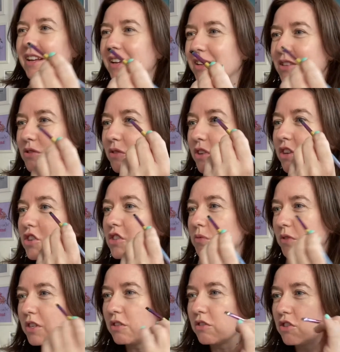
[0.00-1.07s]
So you just
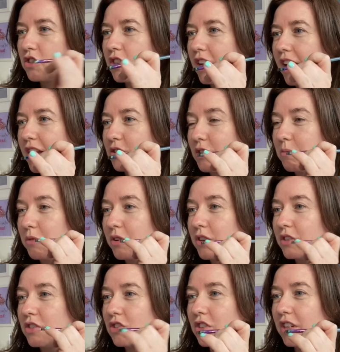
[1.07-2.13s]
want to look straight ahead. So I'm looking
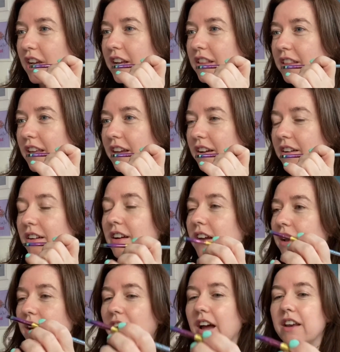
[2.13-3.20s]
straight in there.
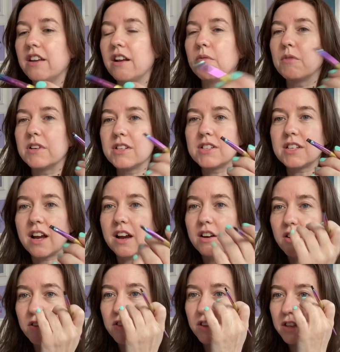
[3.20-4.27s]
And I'm going to start
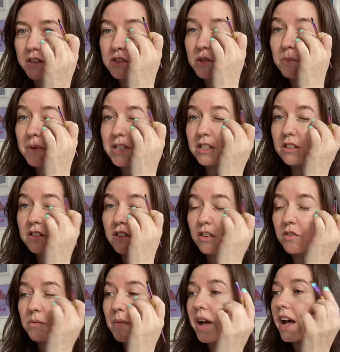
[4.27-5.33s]
on the sort of middle
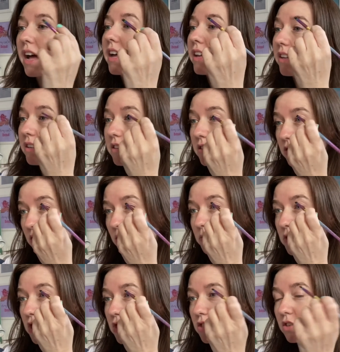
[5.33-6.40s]
of my eye. So I'm
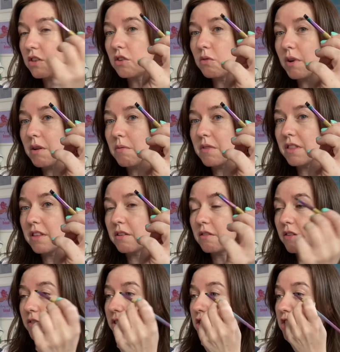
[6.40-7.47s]
just going to go in with the,
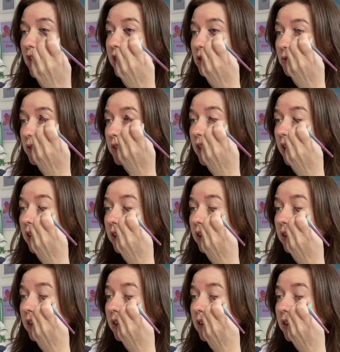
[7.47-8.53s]
I've got shadow on that.
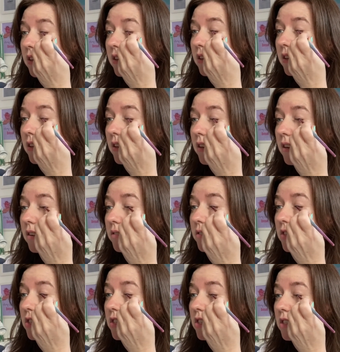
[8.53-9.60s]
And I'm
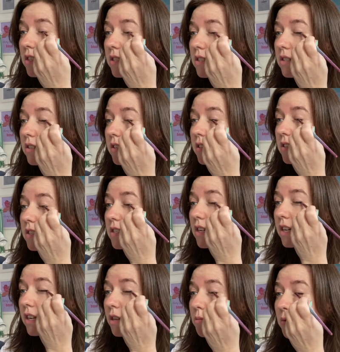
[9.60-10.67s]
just going to
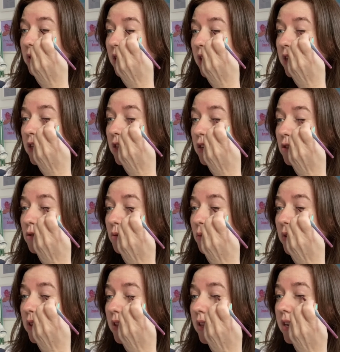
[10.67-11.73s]
gently put that. You don't
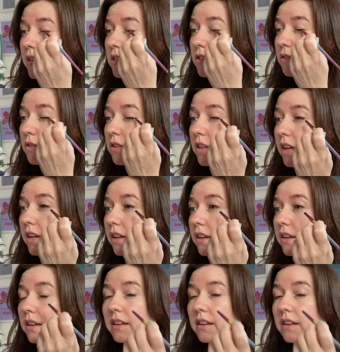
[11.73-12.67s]
want the line too thick.